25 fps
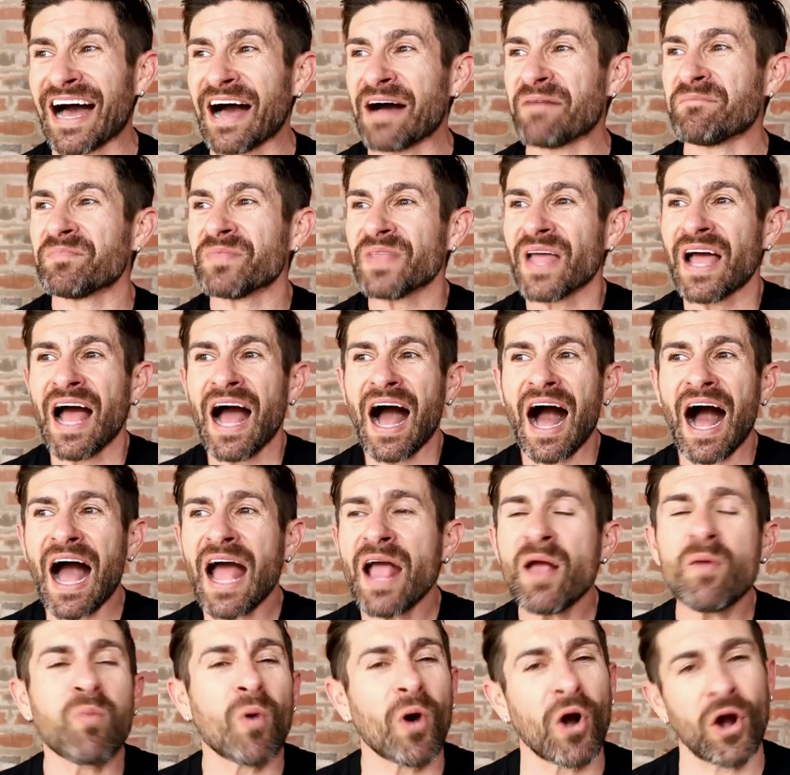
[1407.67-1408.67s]

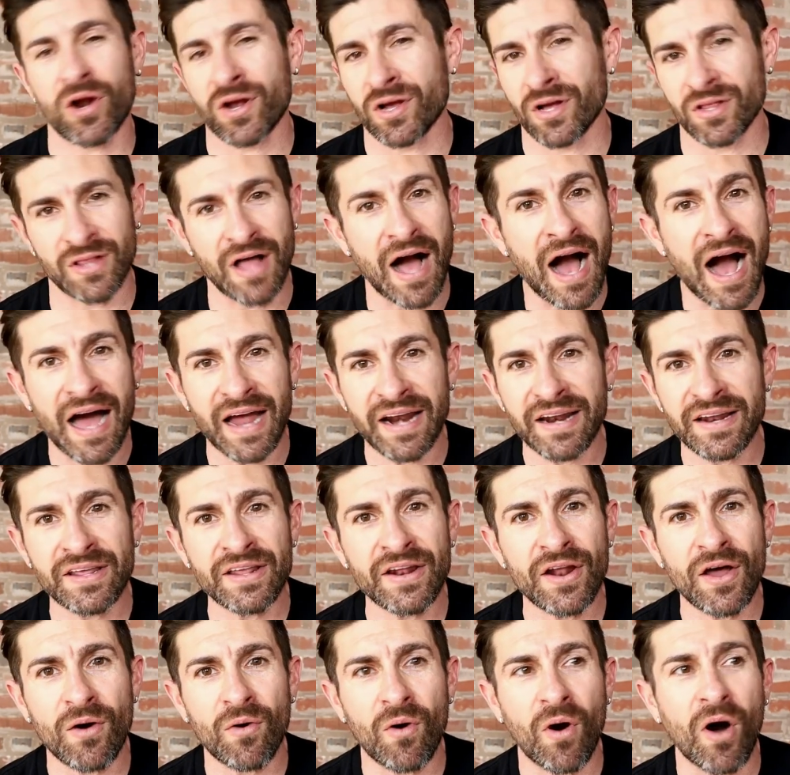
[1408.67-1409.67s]
I work a lot.
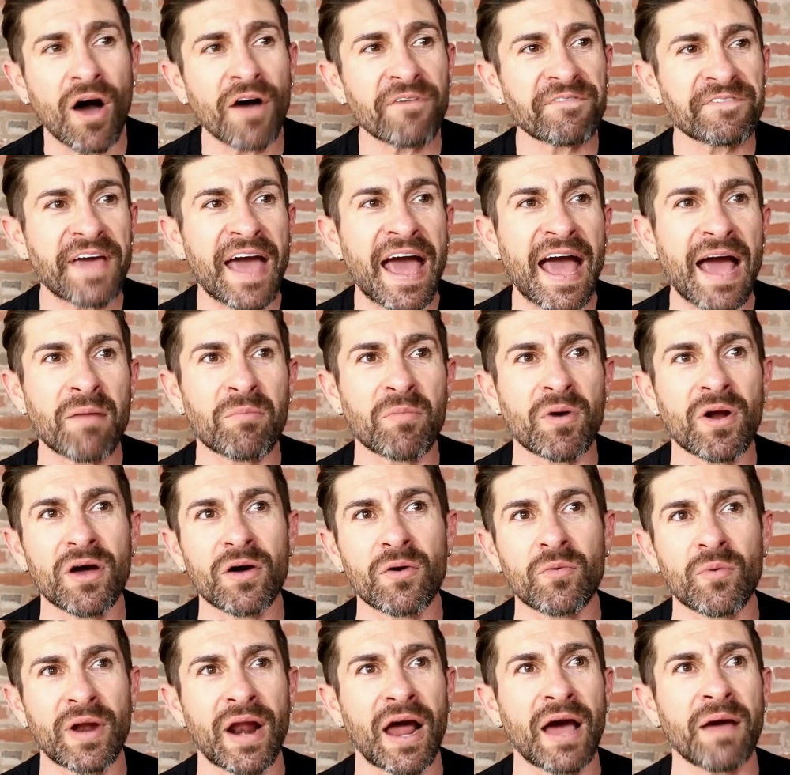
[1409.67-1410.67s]
Off
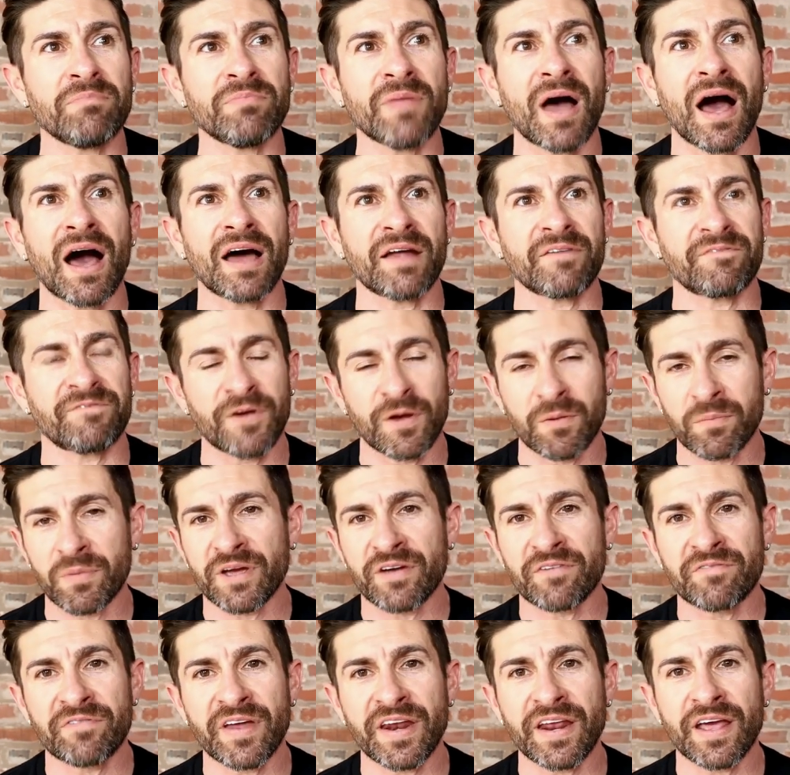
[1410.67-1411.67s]
camera, when I'm not
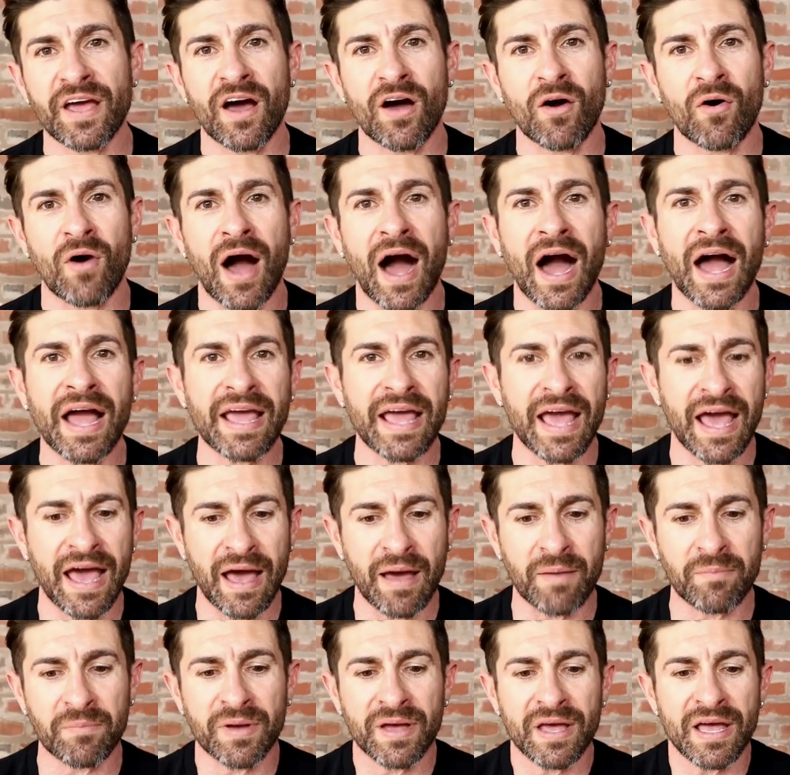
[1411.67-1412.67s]
filming a video, I
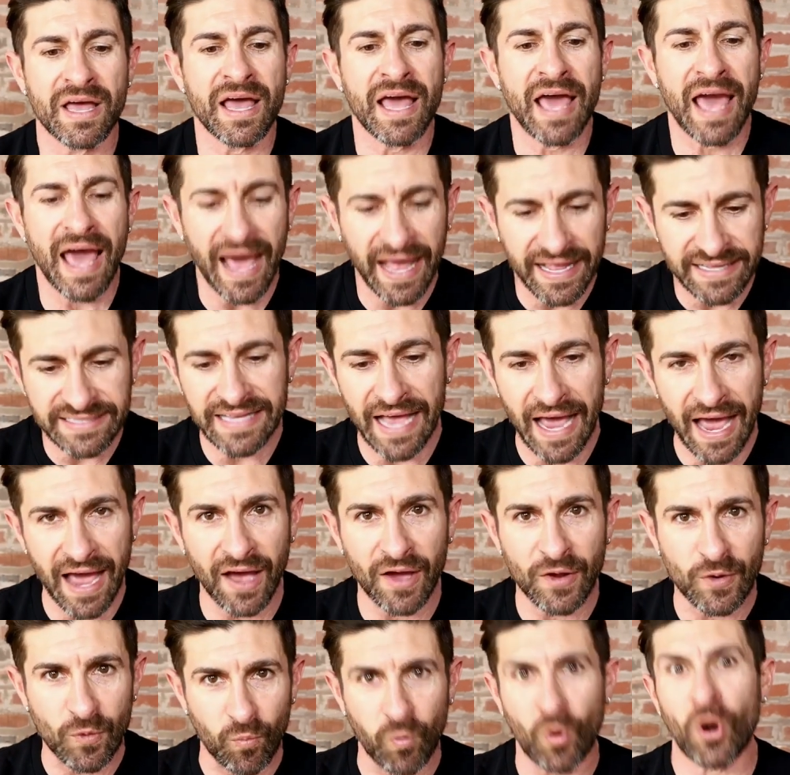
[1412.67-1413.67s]
am head
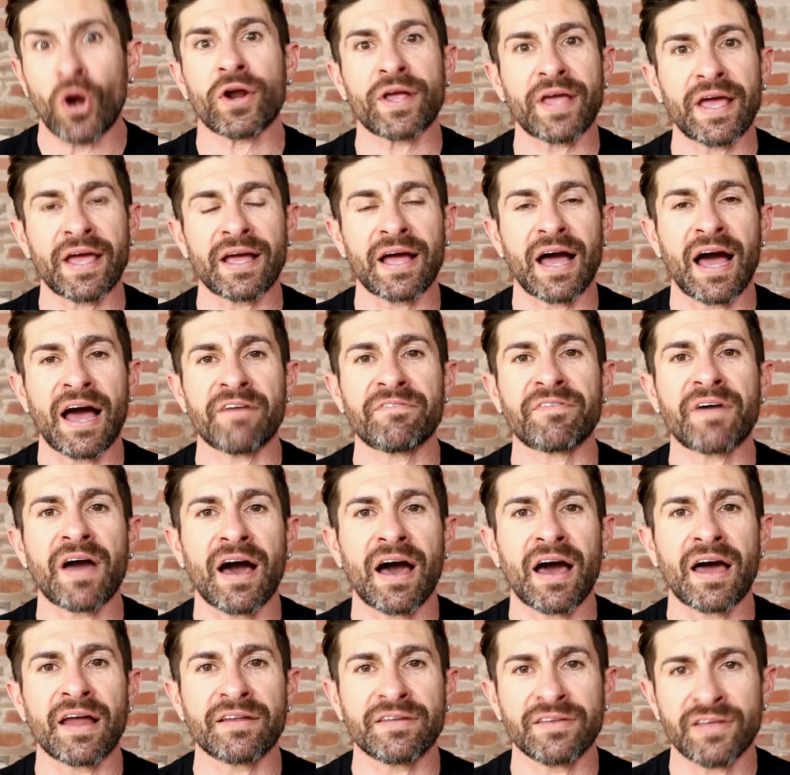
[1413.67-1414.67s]
down working. I've
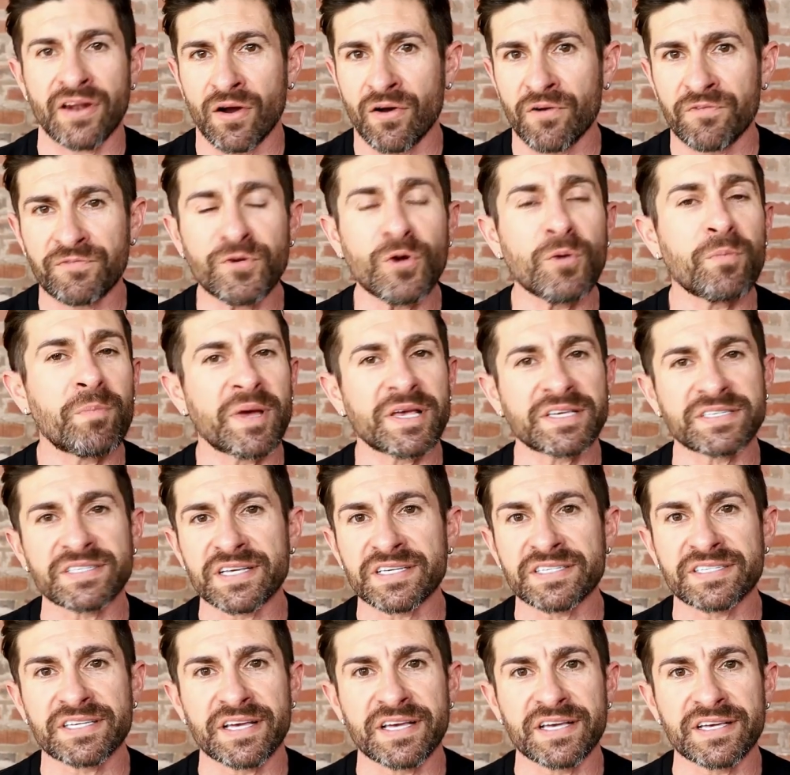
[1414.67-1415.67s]
got, a few
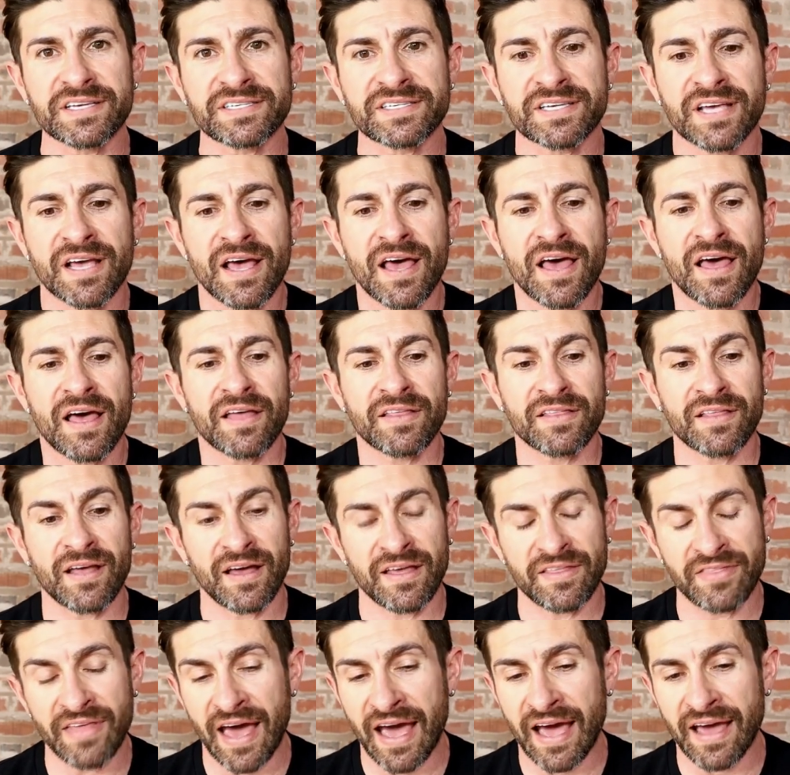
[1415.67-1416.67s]
businesses
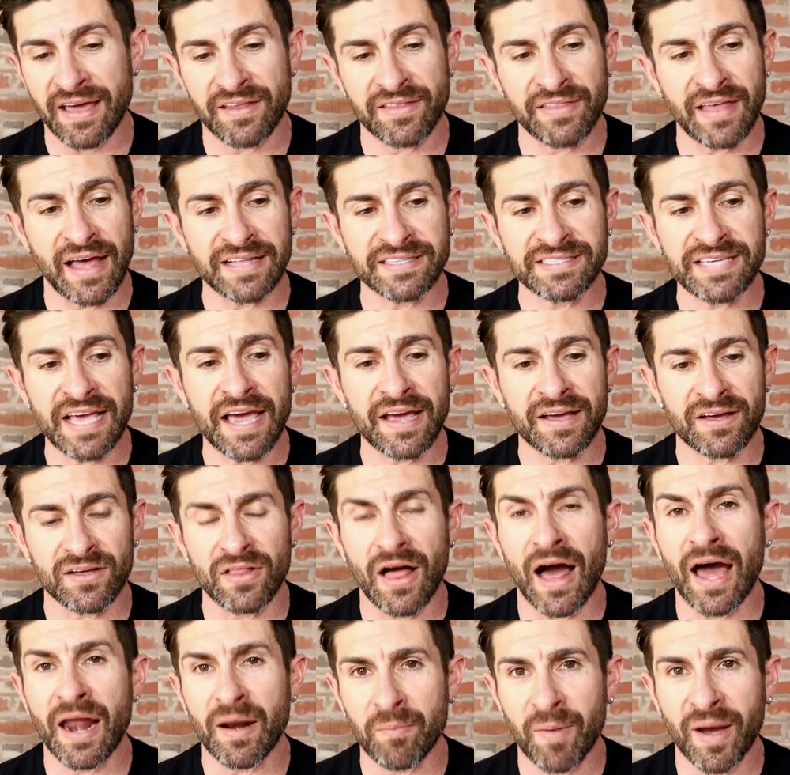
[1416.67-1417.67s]
that take a
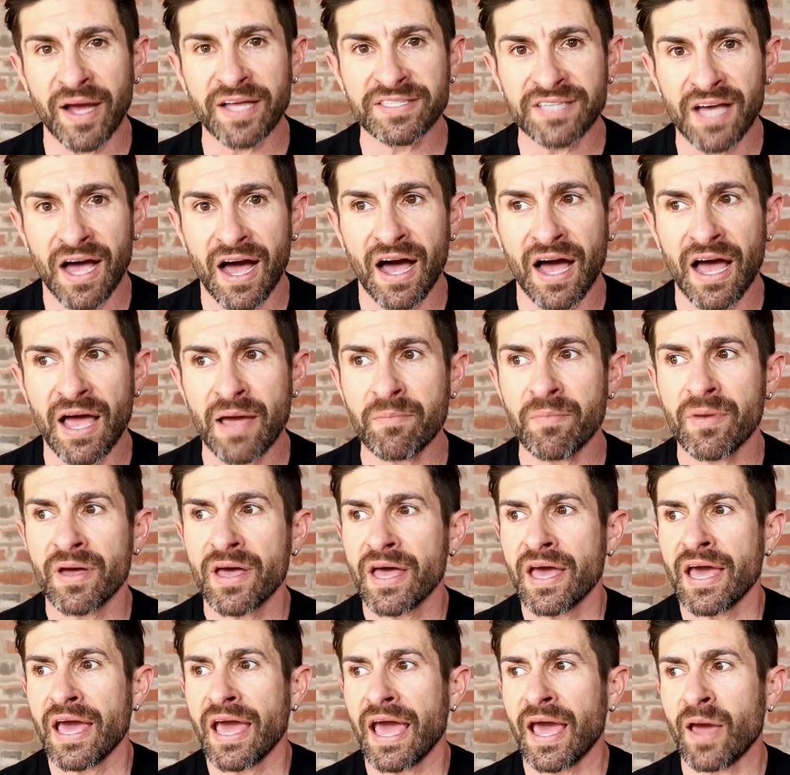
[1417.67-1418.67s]
lot of my time.
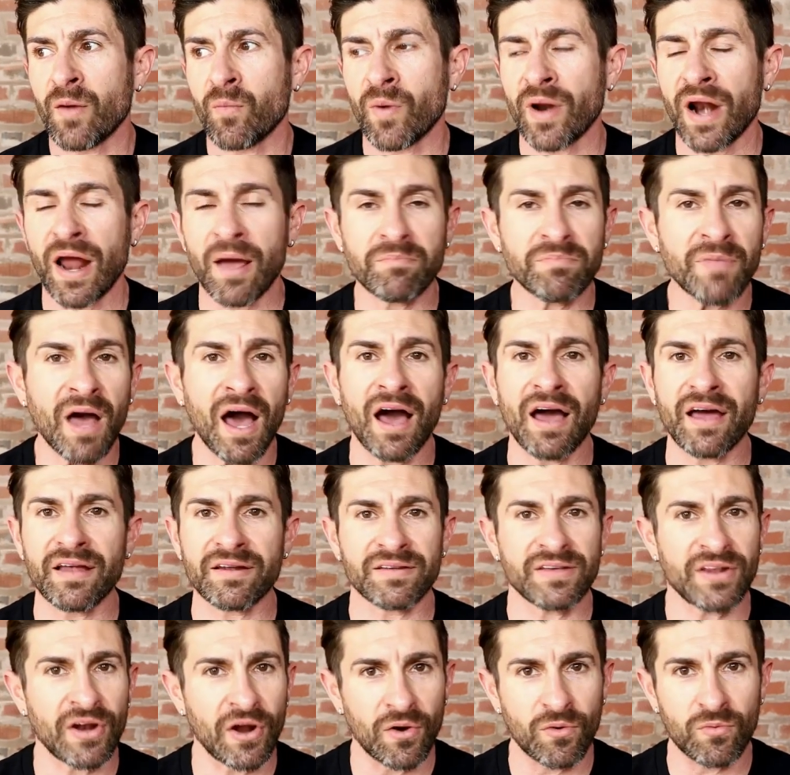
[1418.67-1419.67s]
And when I'm
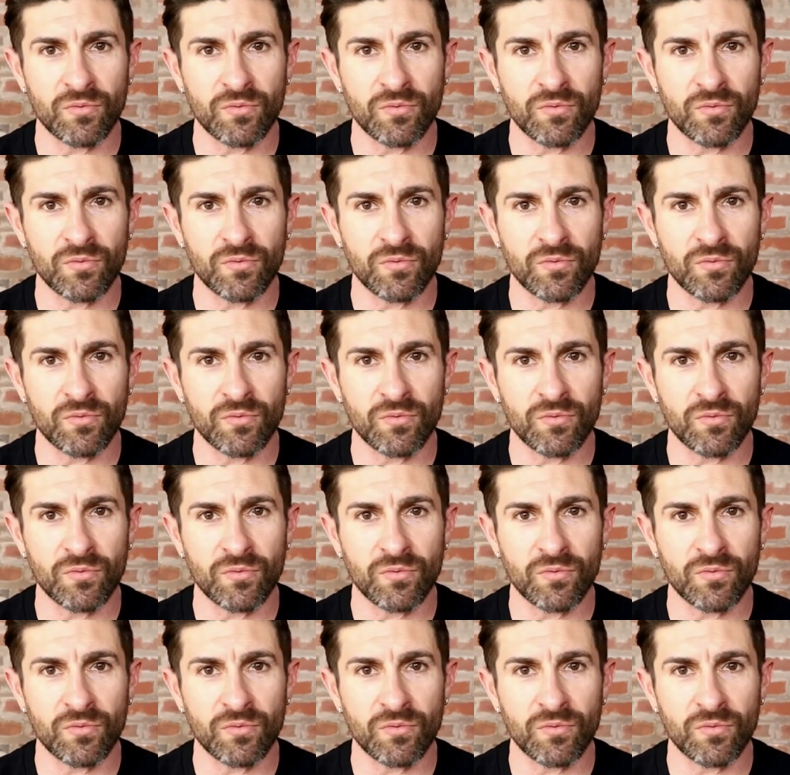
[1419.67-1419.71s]
not,